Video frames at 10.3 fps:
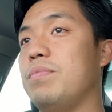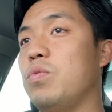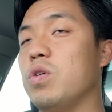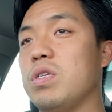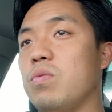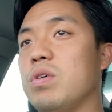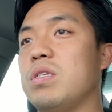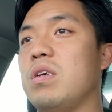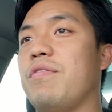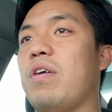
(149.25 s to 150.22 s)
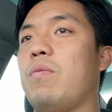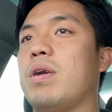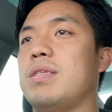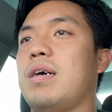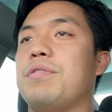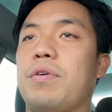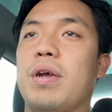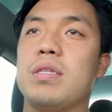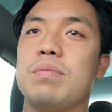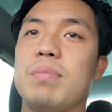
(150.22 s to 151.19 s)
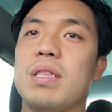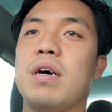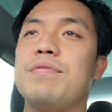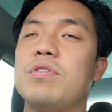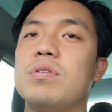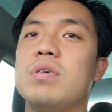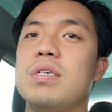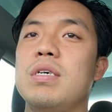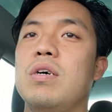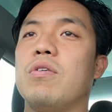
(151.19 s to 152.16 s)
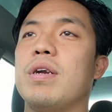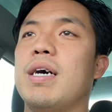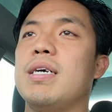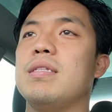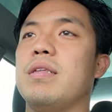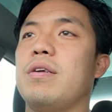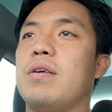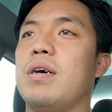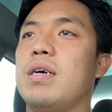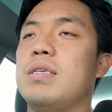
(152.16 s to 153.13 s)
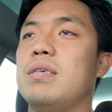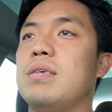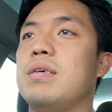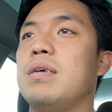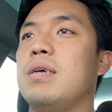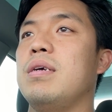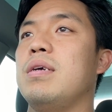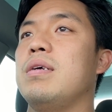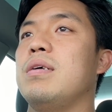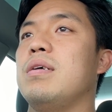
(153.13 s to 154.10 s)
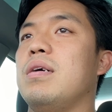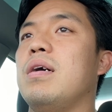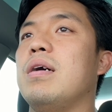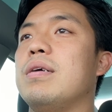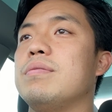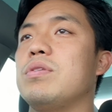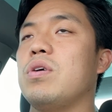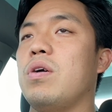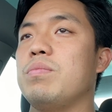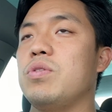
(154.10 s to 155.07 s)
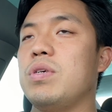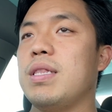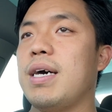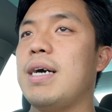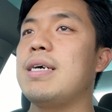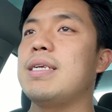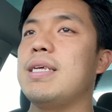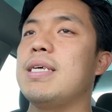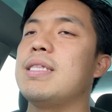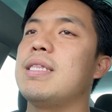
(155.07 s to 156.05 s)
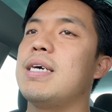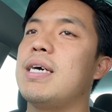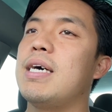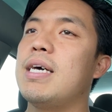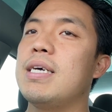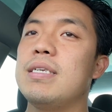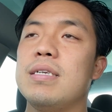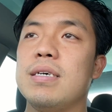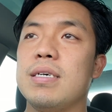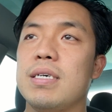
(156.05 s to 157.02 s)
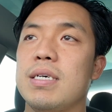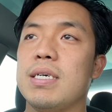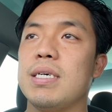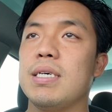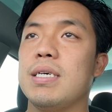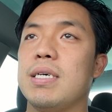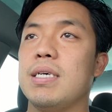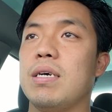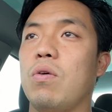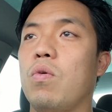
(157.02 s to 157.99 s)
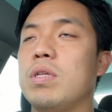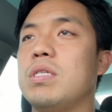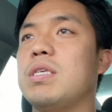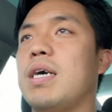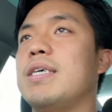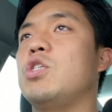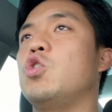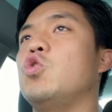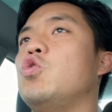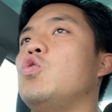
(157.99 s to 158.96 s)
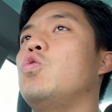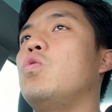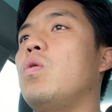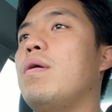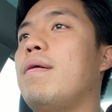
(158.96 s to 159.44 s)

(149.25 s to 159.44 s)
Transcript: we'll see if I want to downgrade it to mid-level or not later on. So I'm doing that, and then once I do